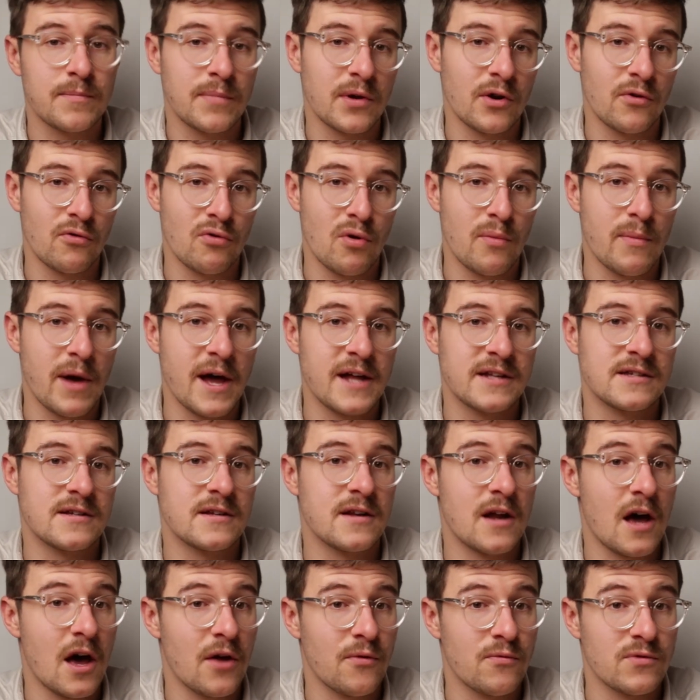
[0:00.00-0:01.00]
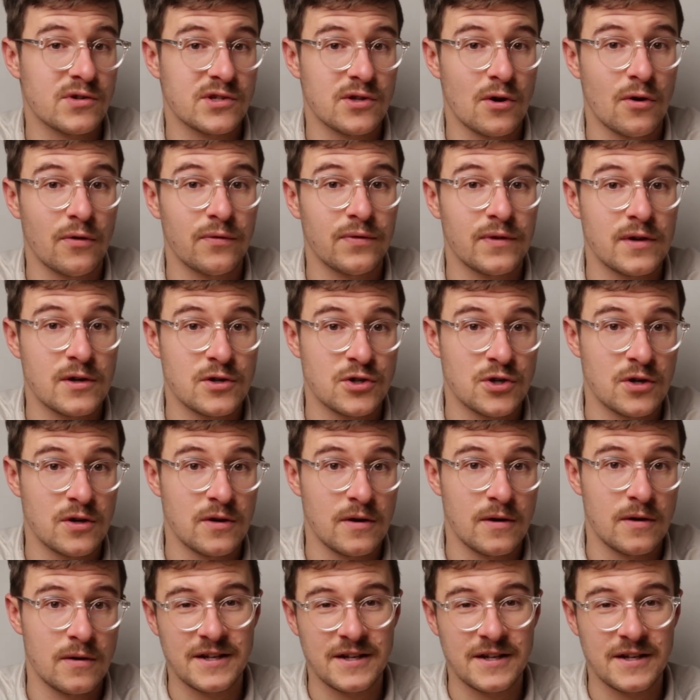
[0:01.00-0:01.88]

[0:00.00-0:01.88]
but it remains an unresolved issue.